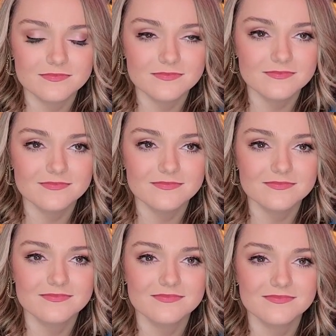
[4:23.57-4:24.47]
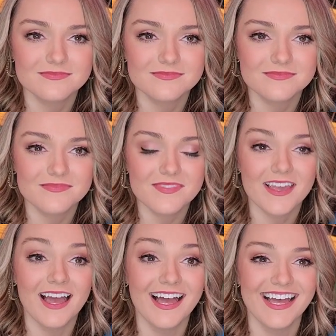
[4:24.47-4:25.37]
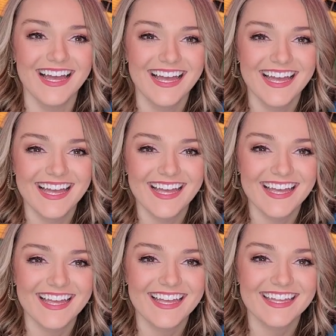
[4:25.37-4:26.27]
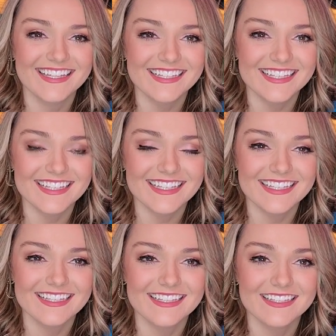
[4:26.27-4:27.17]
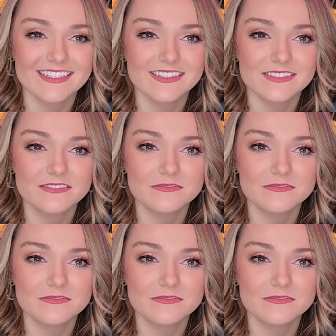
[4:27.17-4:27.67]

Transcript: No words are spoken by the person on screen.